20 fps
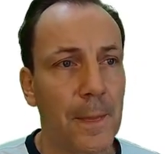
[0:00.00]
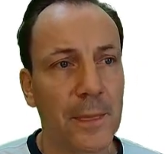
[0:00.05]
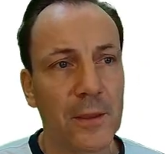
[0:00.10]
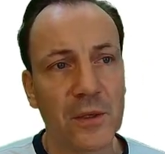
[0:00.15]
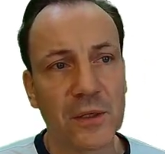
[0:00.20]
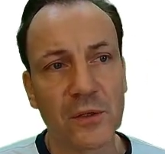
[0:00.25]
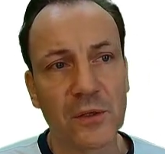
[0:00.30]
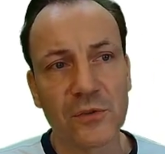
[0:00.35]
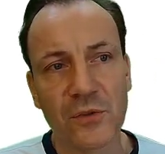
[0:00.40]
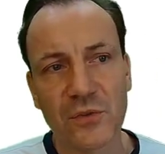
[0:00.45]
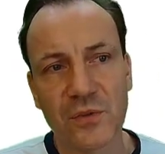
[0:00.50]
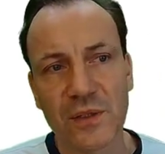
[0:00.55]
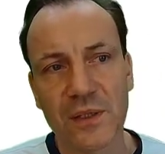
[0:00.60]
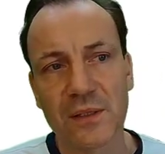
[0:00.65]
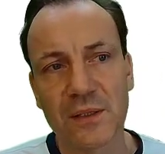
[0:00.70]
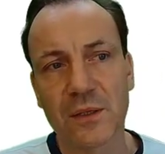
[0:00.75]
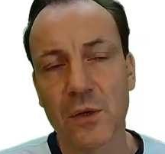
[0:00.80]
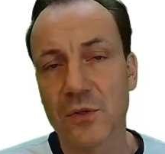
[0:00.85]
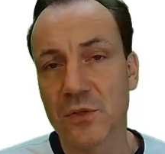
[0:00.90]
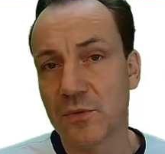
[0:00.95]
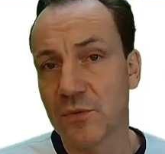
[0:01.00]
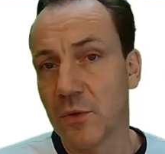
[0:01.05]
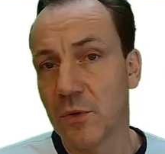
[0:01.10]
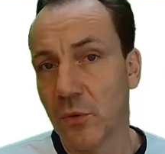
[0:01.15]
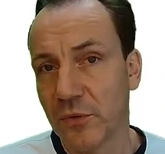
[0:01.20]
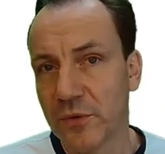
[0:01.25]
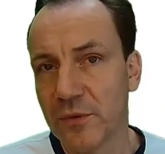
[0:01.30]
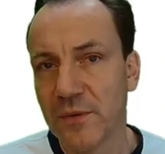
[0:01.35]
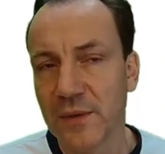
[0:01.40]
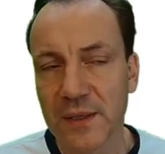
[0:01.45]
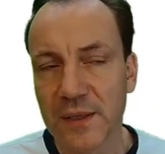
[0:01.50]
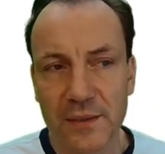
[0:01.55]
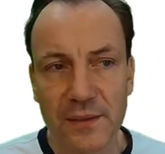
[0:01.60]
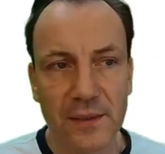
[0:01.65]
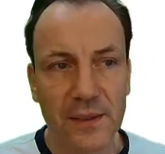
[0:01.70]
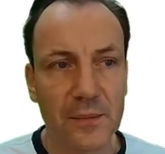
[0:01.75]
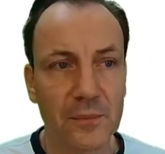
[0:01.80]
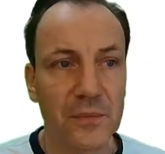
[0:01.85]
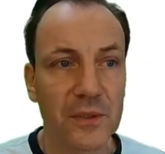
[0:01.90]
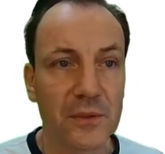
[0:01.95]
You can also see it goes a lot quicker
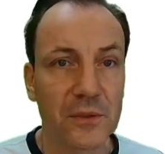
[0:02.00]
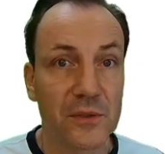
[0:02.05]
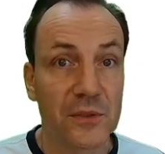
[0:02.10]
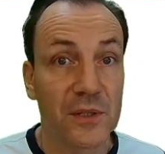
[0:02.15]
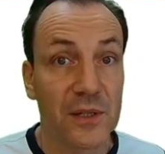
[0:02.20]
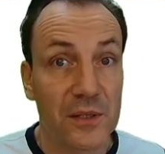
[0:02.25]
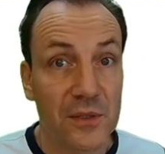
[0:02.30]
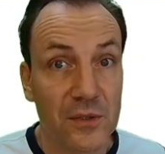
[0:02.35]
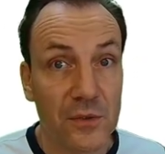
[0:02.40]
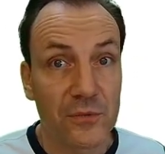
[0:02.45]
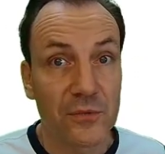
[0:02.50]
then, because there's of